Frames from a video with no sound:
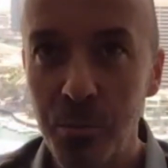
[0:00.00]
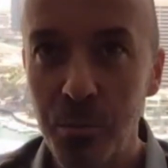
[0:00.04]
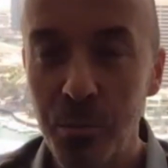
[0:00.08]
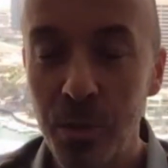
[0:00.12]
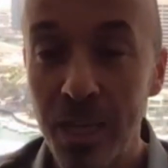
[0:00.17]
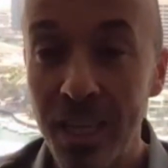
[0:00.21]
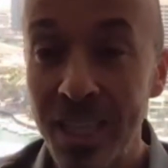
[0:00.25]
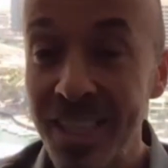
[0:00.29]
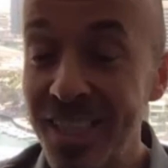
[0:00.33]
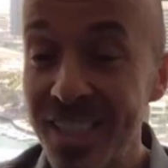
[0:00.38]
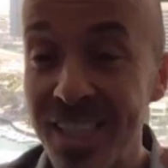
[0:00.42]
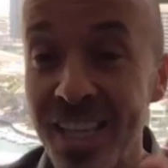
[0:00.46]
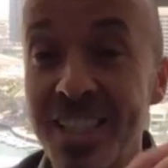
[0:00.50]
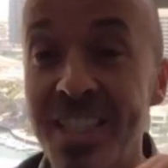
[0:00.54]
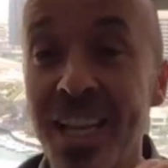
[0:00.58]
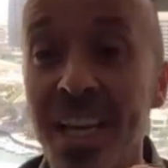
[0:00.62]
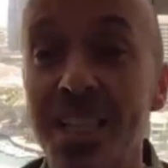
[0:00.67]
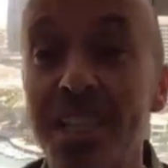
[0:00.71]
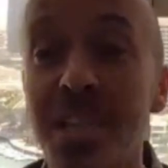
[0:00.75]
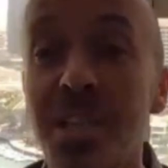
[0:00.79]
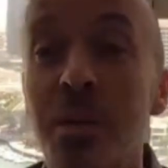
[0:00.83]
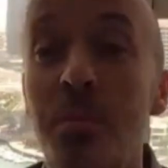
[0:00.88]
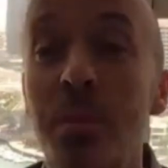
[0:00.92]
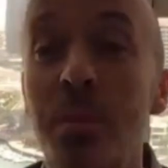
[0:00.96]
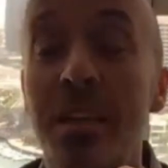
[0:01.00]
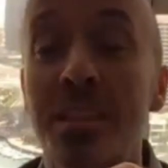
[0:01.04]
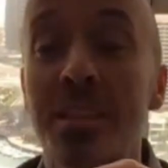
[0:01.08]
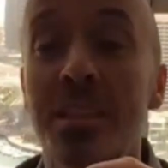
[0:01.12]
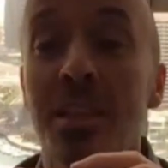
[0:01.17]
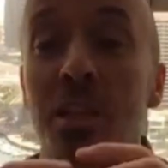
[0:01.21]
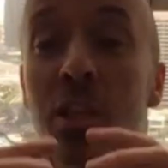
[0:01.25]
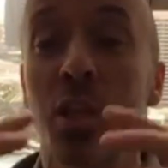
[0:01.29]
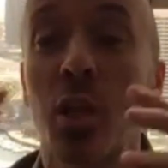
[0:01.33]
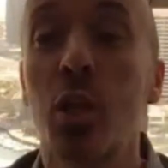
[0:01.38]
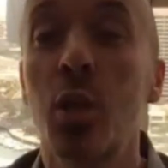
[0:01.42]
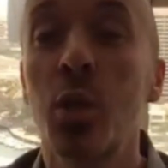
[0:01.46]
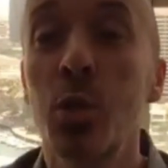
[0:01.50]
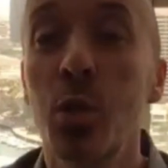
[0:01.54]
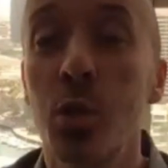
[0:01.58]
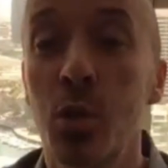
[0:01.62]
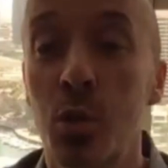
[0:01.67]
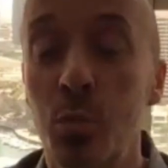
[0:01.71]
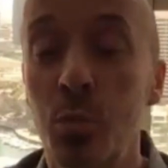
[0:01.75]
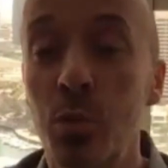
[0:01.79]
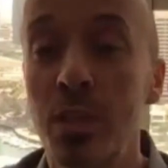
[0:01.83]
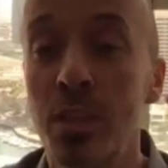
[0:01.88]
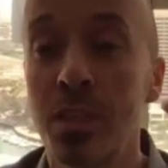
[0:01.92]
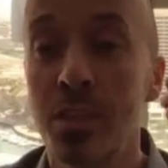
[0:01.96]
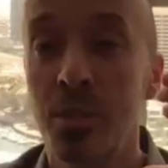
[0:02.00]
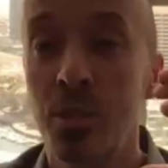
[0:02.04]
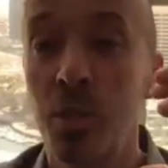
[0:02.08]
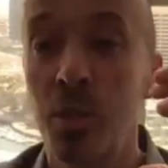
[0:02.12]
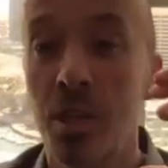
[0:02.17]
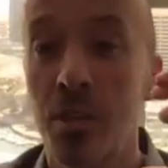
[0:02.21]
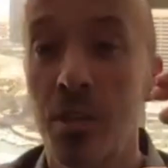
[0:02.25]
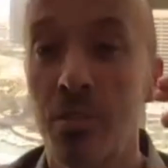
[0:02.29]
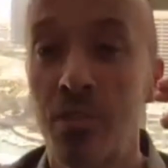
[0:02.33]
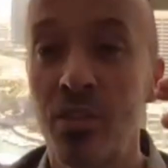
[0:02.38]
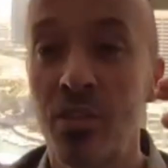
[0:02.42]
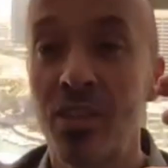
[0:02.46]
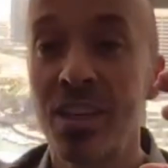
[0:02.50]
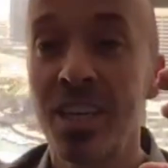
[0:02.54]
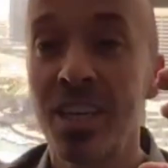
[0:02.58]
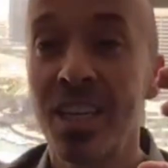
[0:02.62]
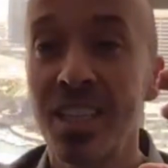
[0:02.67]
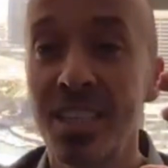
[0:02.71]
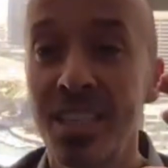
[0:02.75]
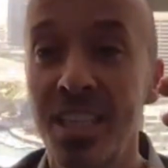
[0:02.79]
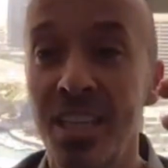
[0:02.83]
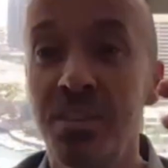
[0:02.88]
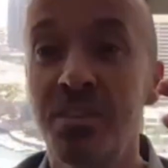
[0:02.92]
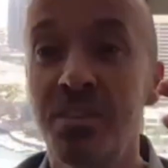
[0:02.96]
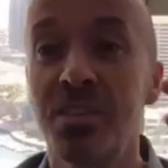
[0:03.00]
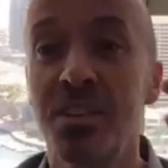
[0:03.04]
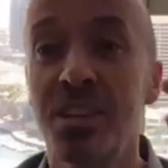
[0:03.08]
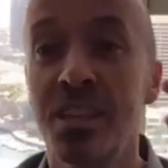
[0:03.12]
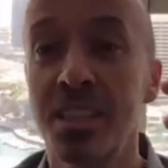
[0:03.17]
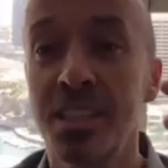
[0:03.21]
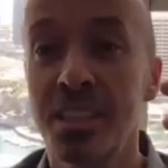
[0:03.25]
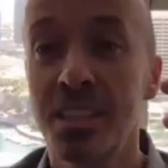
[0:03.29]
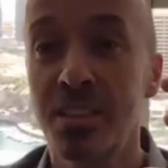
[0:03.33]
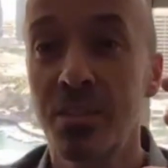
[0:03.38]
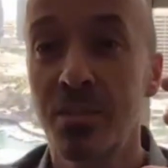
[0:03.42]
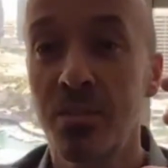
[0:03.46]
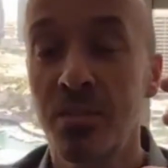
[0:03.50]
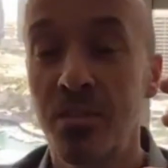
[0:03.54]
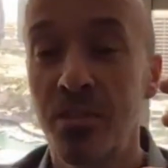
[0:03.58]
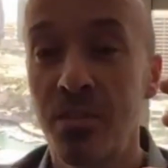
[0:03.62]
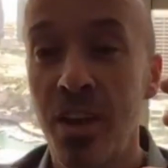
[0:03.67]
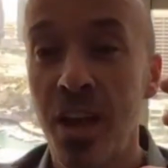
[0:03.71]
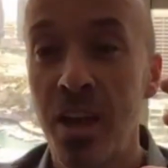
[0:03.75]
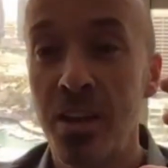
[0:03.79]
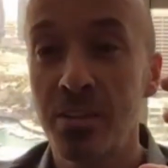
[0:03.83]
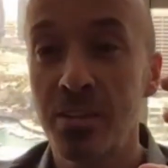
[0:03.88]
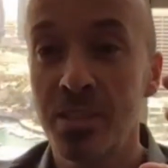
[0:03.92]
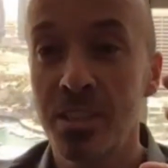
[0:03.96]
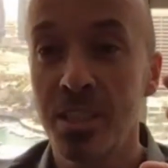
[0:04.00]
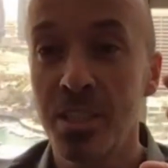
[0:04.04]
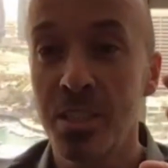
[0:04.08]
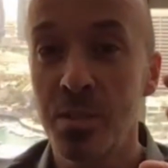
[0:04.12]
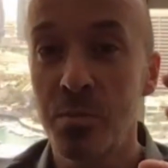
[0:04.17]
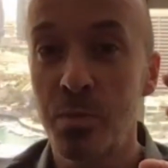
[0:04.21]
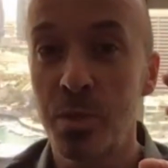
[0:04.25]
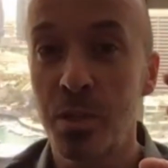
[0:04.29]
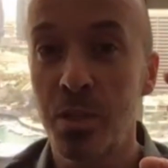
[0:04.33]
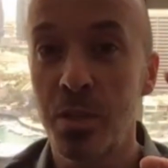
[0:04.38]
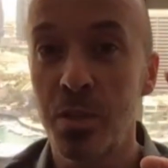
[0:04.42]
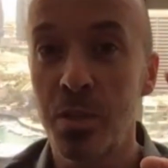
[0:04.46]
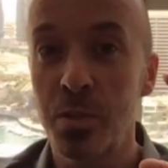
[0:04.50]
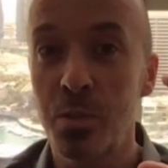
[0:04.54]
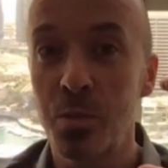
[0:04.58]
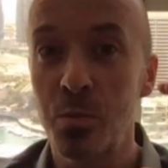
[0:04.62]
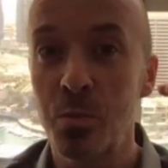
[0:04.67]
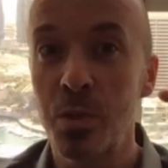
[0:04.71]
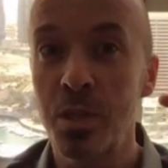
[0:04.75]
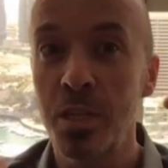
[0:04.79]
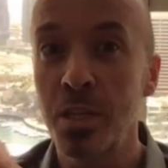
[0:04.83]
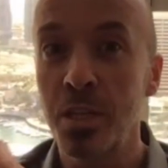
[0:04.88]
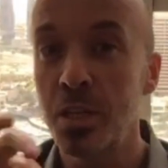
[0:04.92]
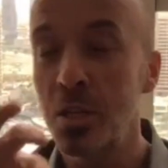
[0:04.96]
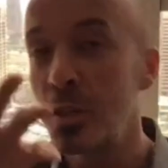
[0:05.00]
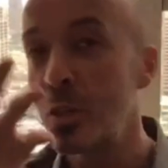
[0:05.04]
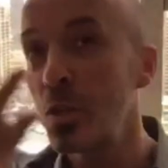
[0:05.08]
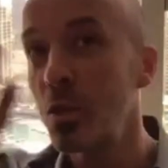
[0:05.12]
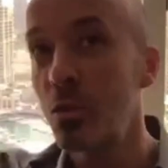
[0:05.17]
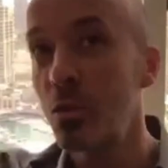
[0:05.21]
it's actually makes it good when you have three different founders, because we look